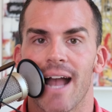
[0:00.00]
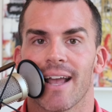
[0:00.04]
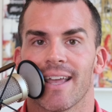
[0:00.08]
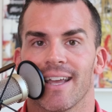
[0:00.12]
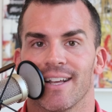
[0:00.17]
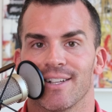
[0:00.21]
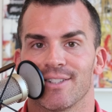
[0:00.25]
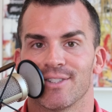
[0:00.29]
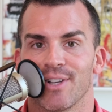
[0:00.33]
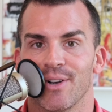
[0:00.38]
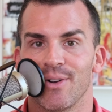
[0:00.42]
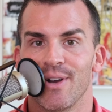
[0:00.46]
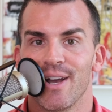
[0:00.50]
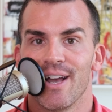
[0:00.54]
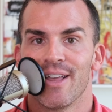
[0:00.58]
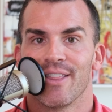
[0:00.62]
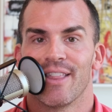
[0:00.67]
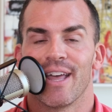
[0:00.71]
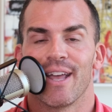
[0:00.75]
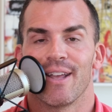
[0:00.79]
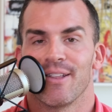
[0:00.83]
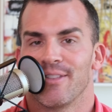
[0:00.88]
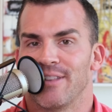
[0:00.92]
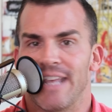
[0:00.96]
So
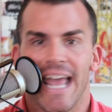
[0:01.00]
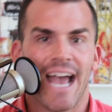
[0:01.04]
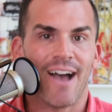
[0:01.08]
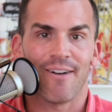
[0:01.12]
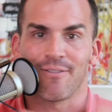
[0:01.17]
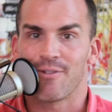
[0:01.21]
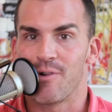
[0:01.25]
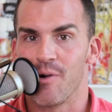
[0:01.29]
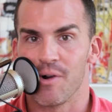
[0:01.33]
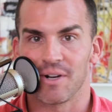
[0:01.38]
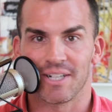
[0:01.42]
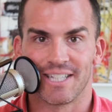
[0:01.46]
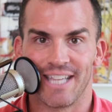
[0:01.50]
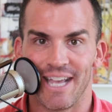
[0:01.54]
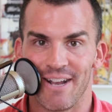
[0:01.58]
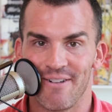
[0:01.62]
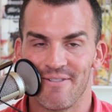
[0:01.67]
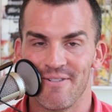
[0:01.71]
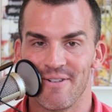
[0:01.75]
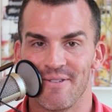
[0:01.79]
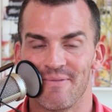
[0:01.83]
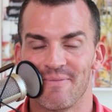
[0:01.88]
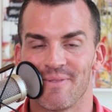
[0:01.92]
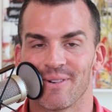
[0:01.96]
of course they want
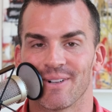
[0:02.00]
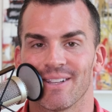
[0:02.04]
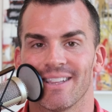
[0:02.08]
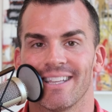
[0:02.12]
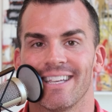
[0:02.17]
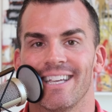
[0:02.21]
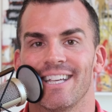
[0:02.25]
more leads,